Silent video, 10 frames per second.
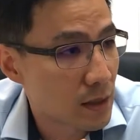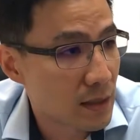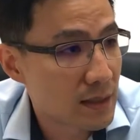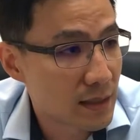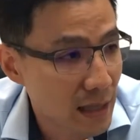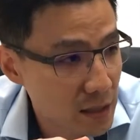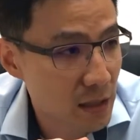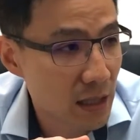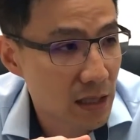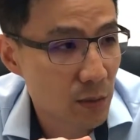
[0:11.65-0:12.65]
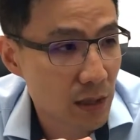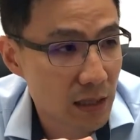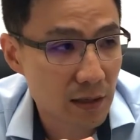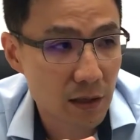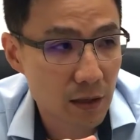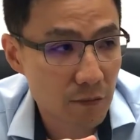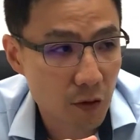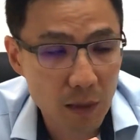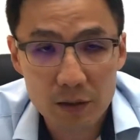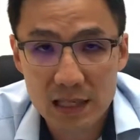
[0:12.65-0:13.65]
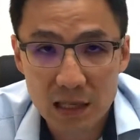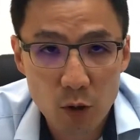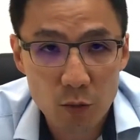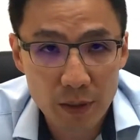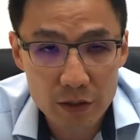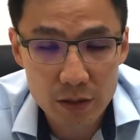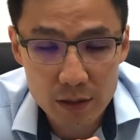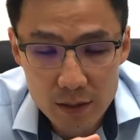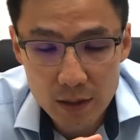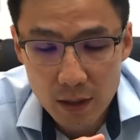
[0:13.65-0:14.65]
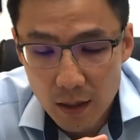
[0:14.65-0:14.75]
internationally as well as from our Singapore patients,